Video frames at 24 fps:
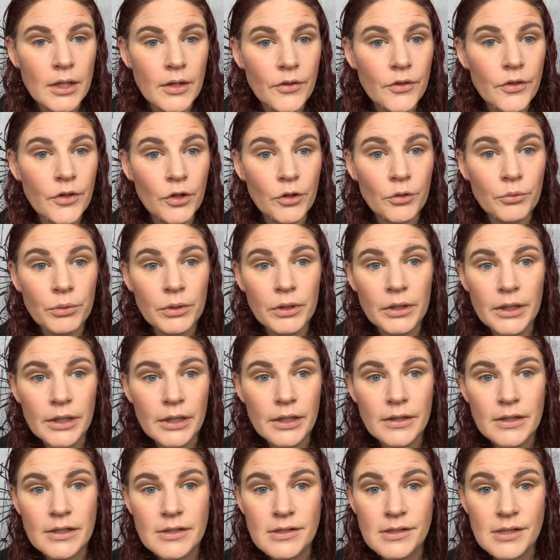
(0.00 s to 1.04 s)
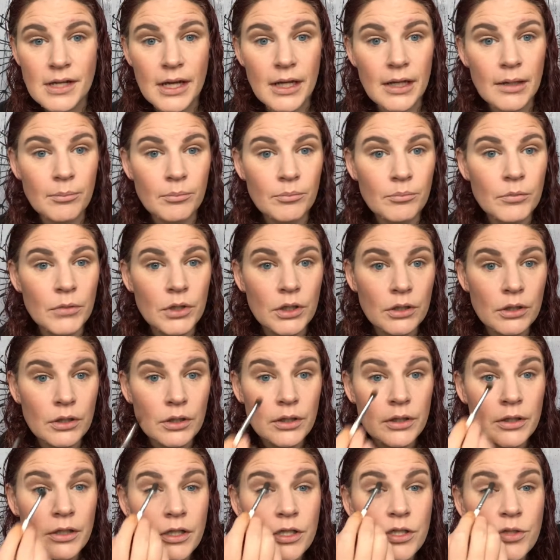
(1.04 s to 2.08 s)
they're really the same.
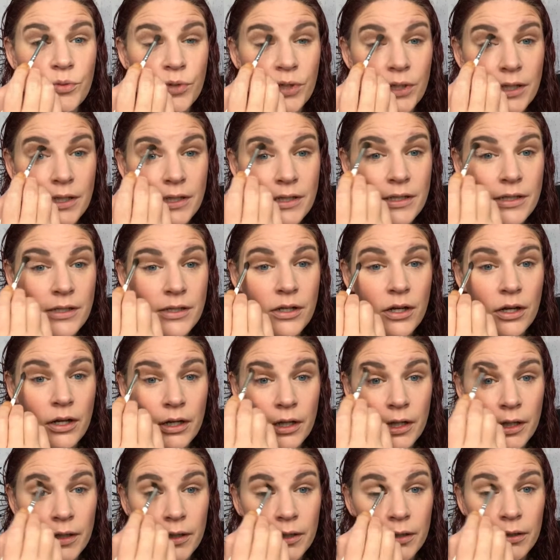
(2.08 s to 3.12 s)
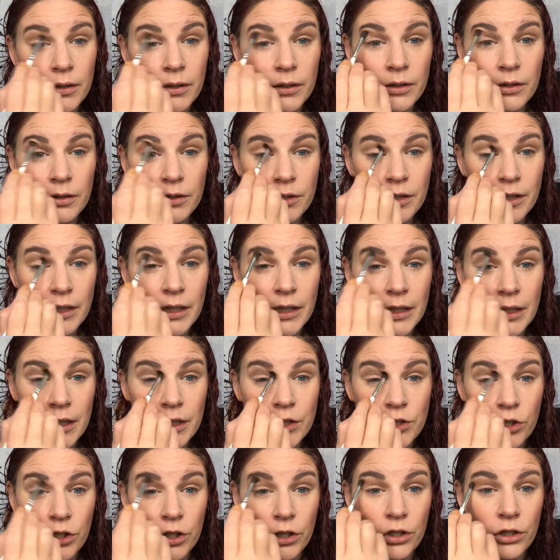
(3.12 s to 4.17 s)
This one is not any
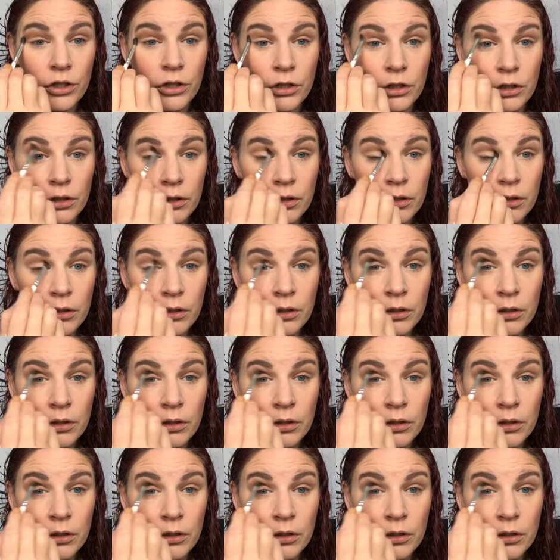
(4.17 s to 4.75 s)
darker.